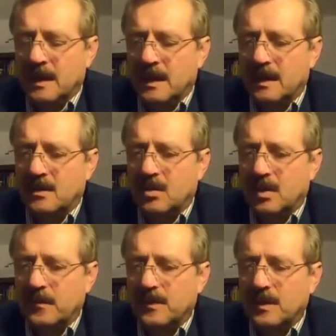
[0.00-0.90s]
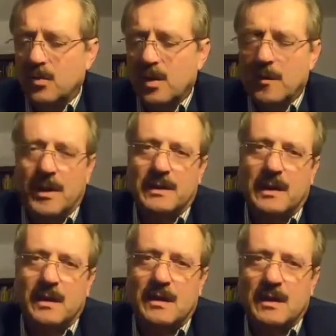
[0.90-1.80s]
And during my
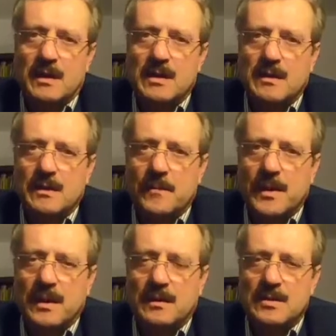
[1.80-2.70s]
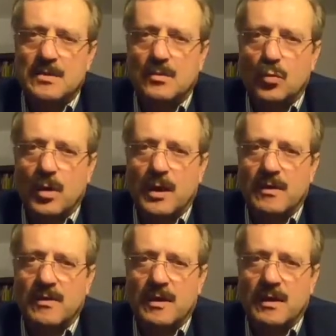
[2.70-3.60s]
entire career, in addition to
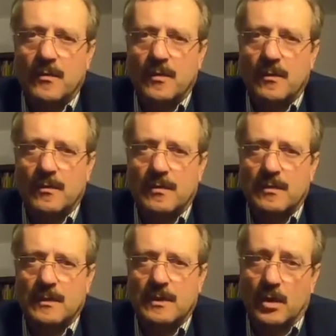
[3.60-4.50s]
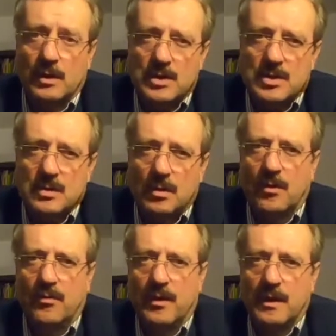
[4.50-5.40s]
having knowledge
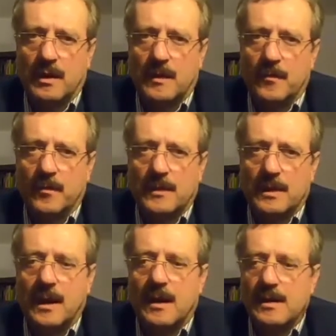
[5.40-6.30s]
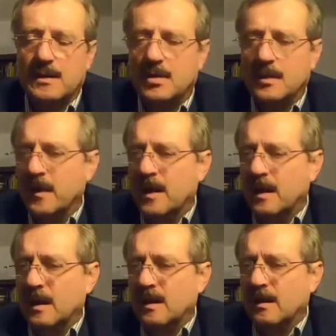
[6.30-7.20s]
of the card
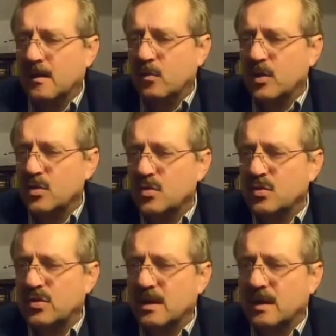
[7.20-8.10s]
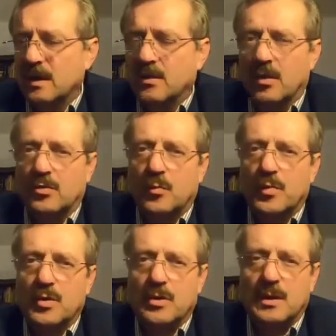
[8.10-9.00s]
that we use in the
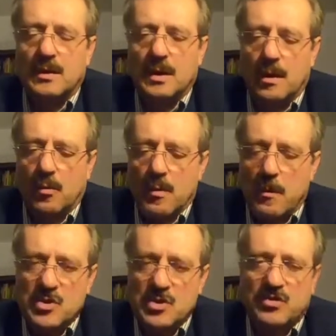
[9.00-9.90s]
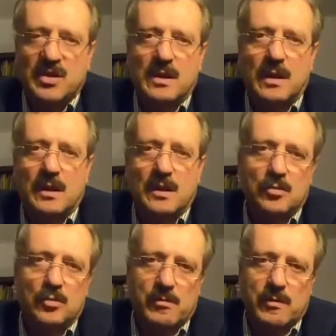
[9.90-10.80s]
endoscopy unit, our emergency
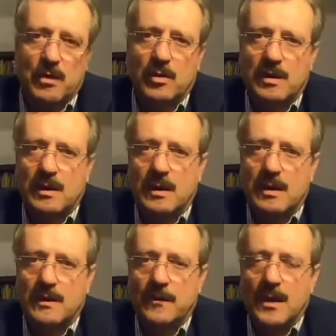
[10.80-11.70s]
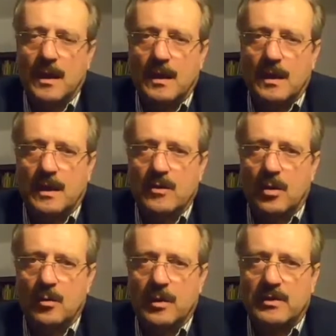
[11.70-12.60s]
card or the regular card, I
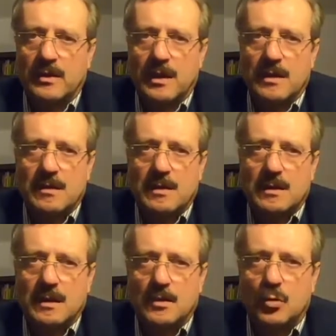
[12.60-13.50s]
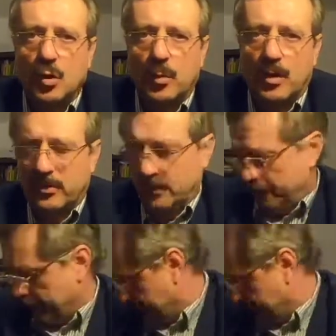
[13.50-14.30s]
always carried a toolbox